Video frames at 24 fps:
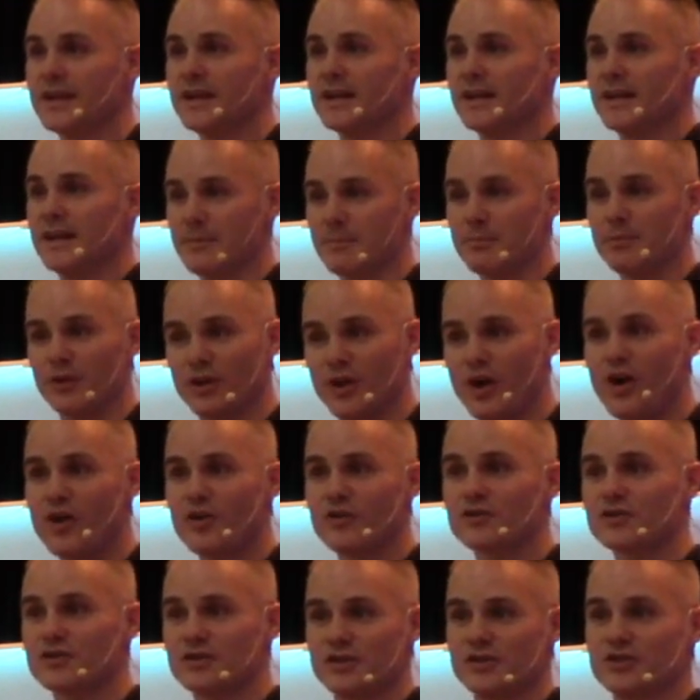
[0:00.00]
It
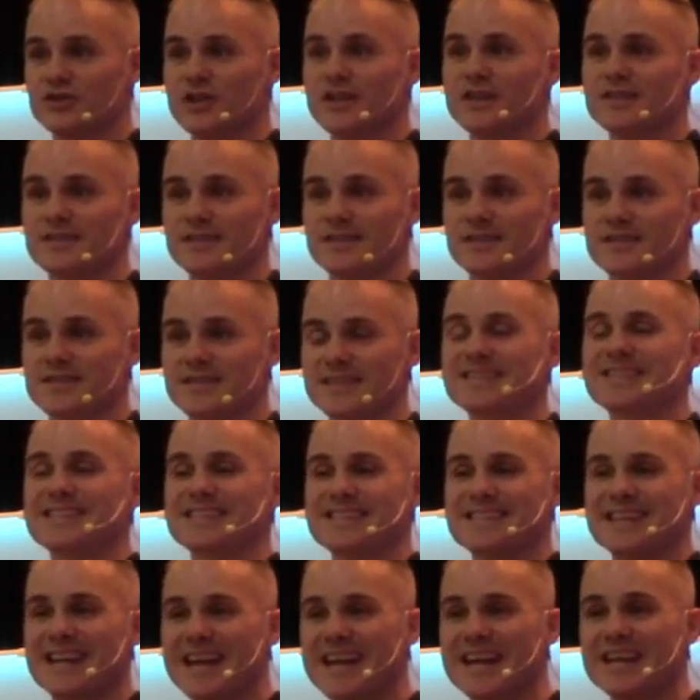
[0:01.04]
belongs to Jesus. This
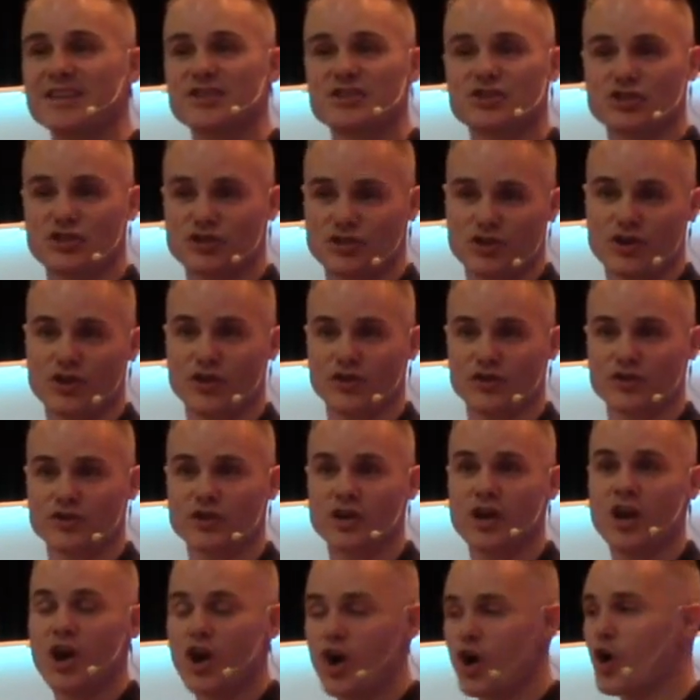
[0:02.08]
is His church.
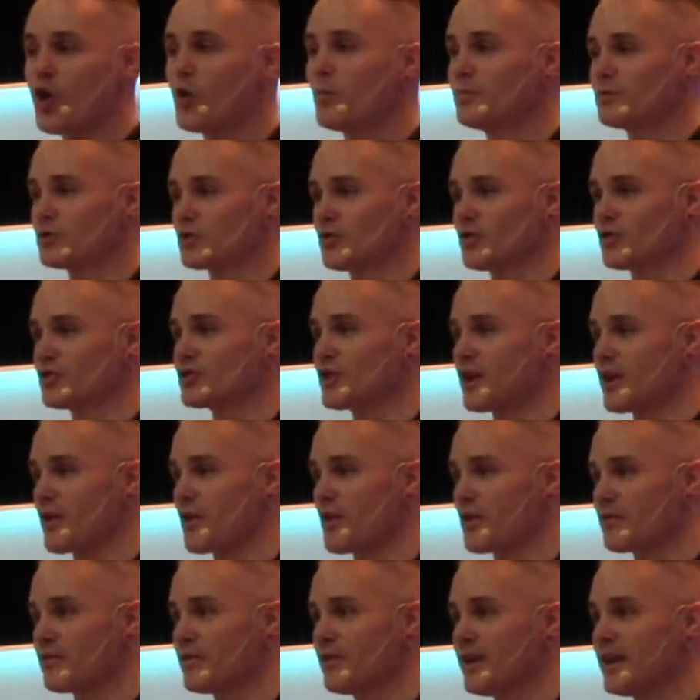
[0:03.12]
Hope Church
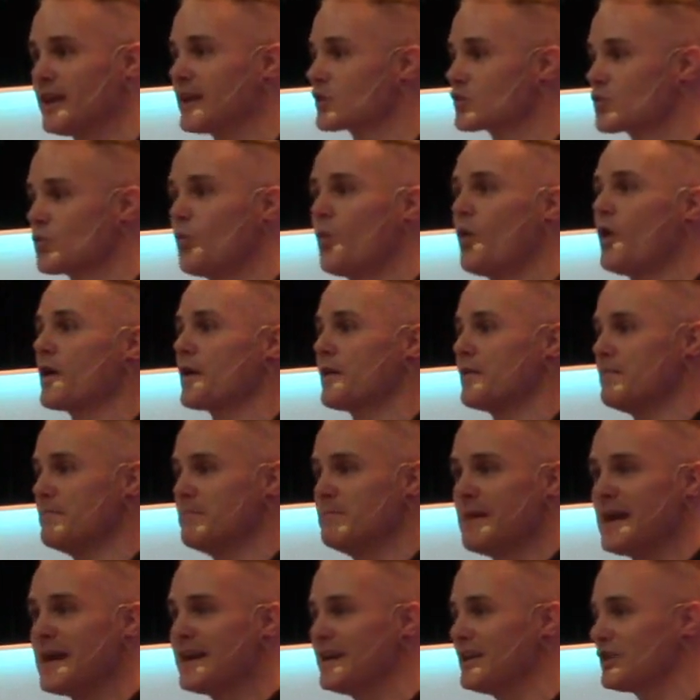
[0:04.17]
NRV is one of
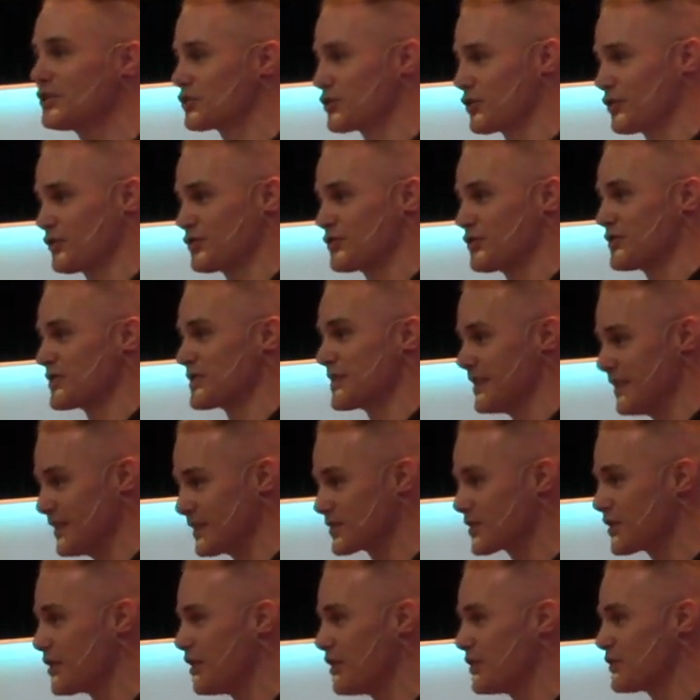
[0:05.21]
many churches in this
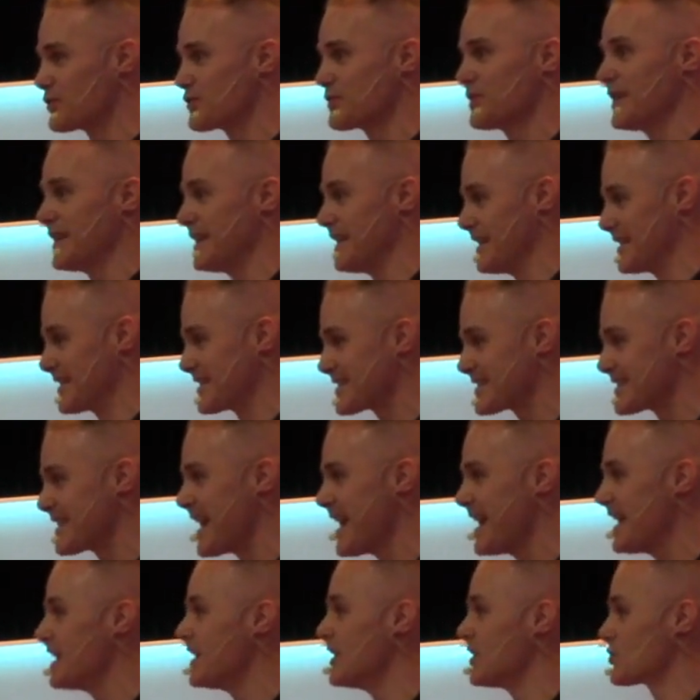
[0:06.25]
country, in this
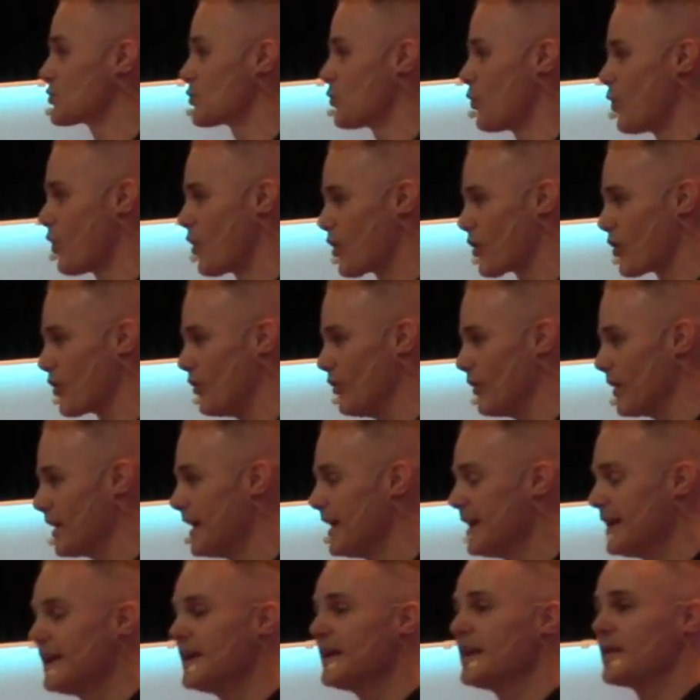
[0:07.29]
state, in this world
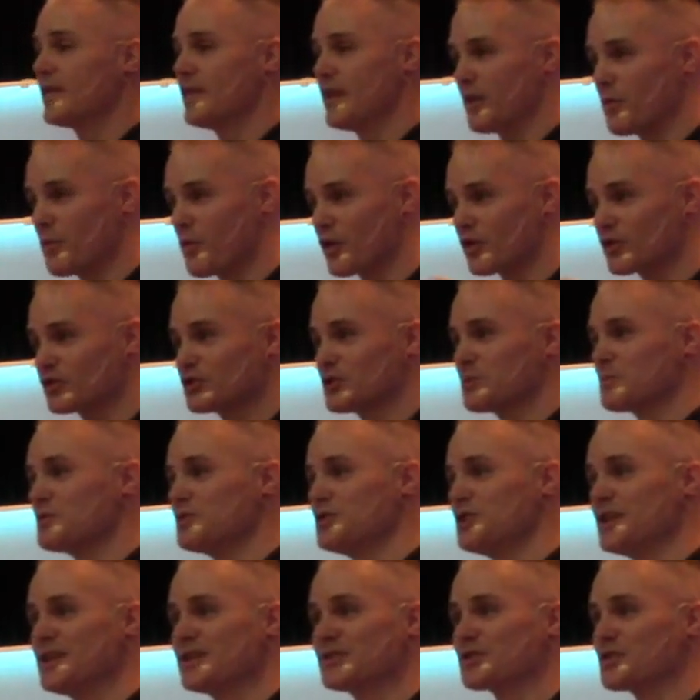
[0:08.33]
that worships
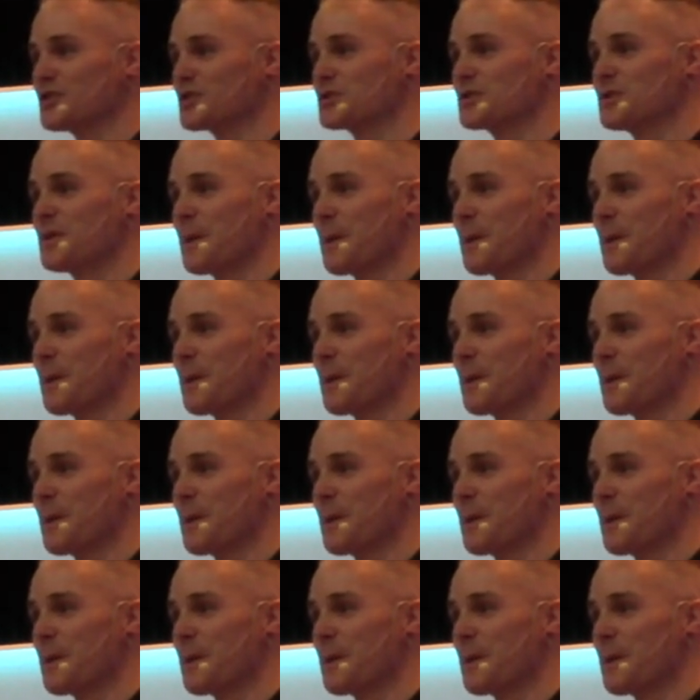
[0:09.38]
Jesus,